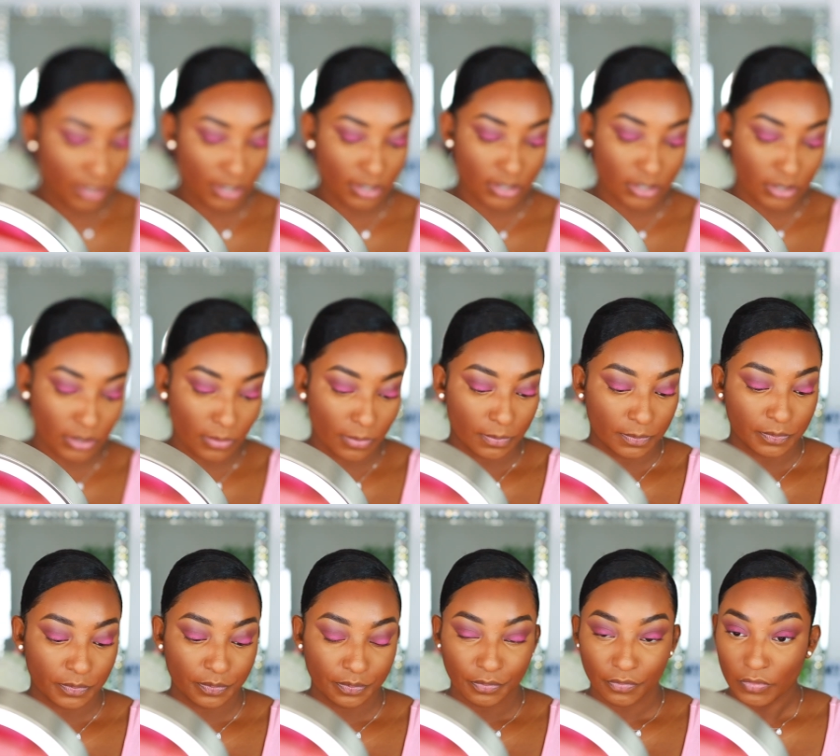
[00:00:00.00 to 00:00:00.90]
this.
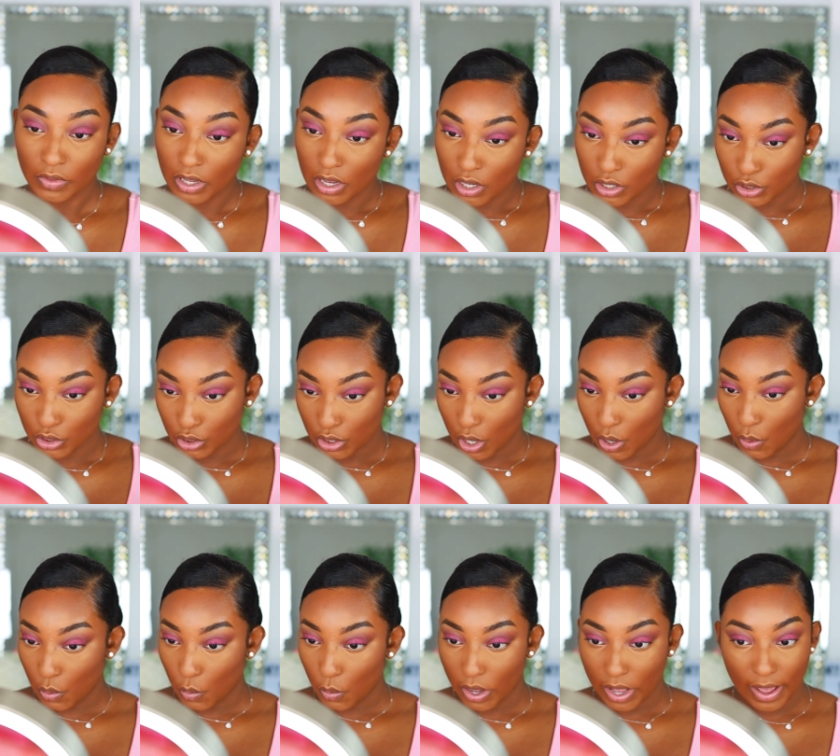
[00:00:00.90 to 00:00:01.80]

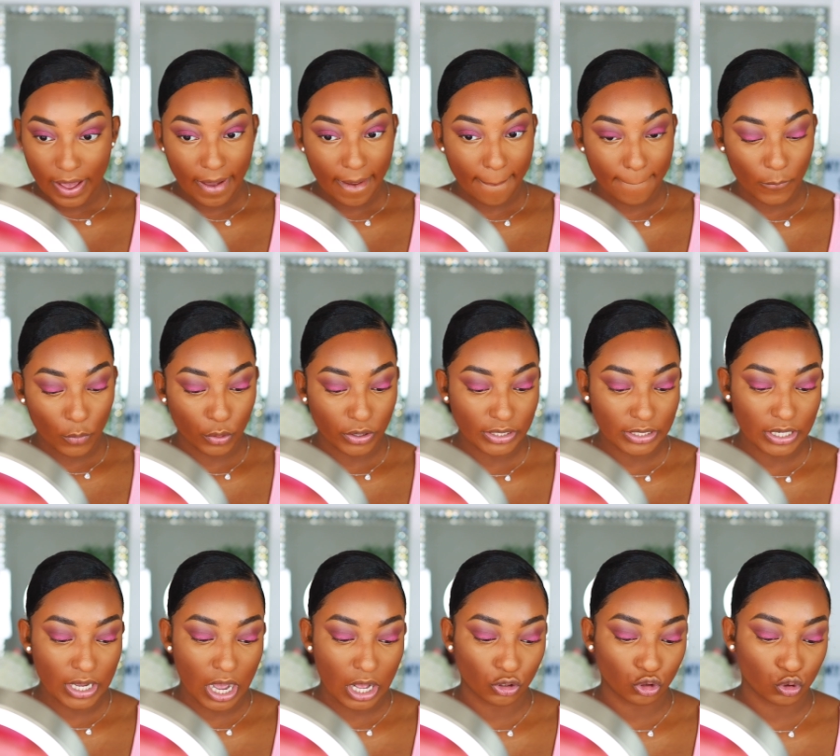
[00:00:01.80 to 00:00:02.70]
So I'm going
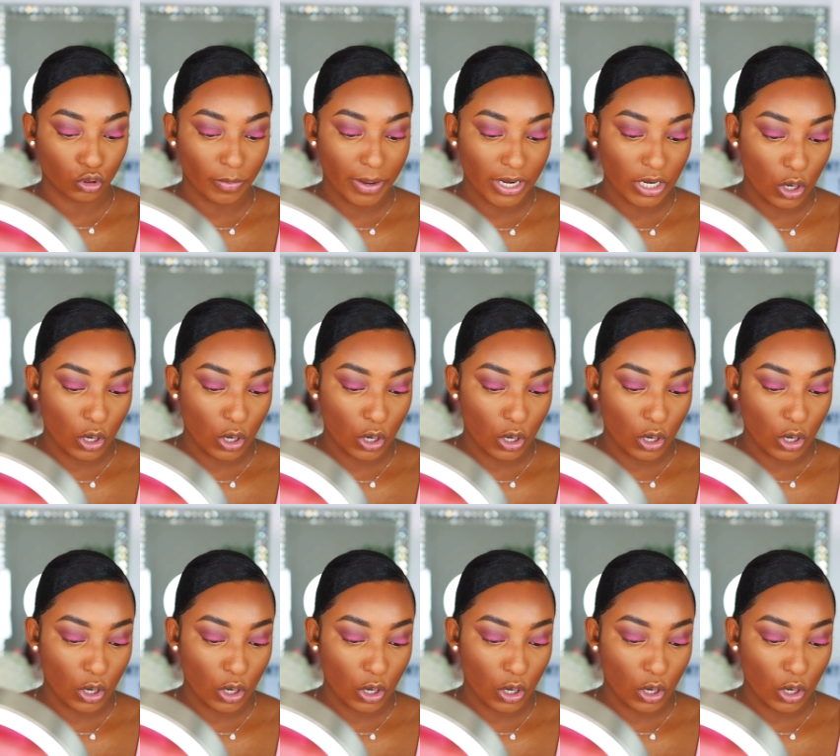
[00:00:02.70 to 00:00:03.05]
to contour my